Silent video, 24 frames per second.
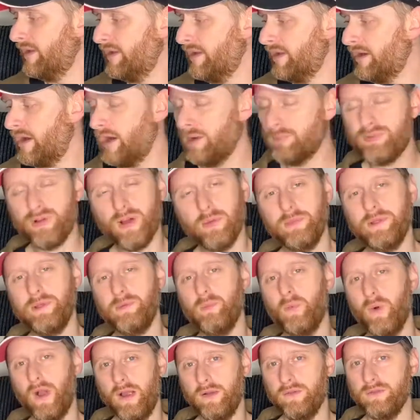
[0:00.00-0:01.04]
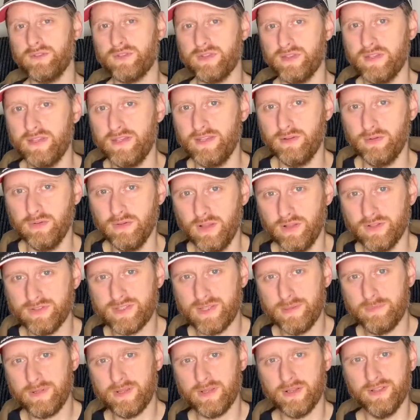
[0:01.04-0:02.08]
I probably won't, in all honesty,
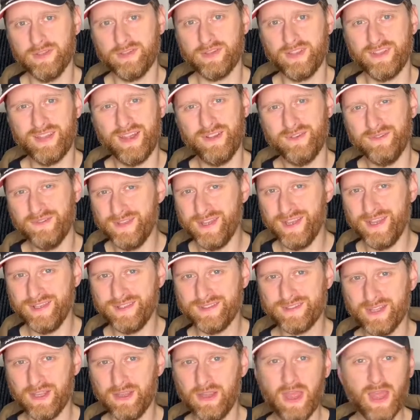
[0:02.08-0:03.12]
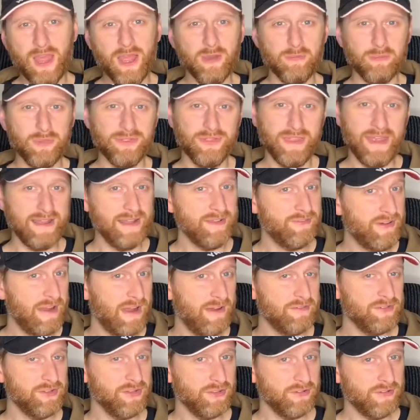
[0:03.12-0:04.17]
because I don't need to. But then if I
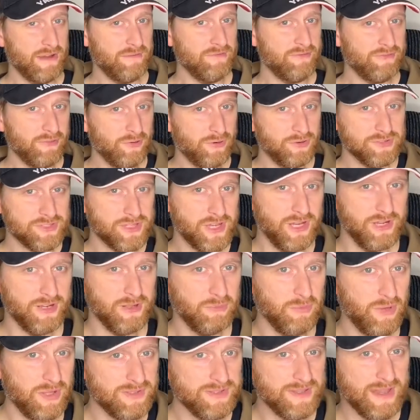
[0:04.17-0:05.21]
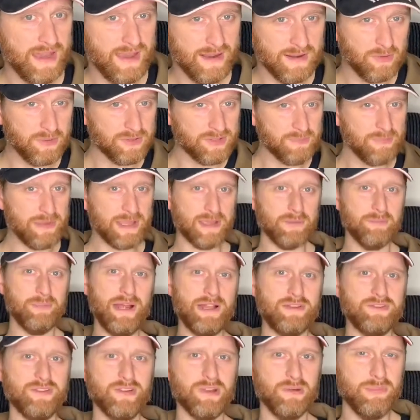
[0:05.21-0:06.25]
have another M4 turn up one day and I want a bigger
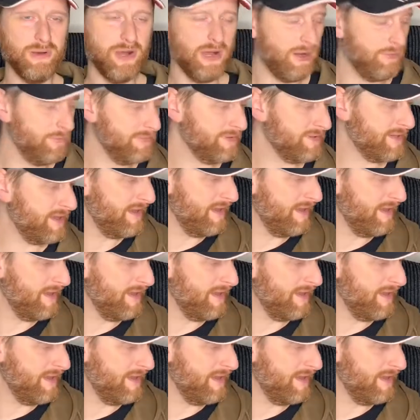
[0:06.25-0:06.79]
battery compartment,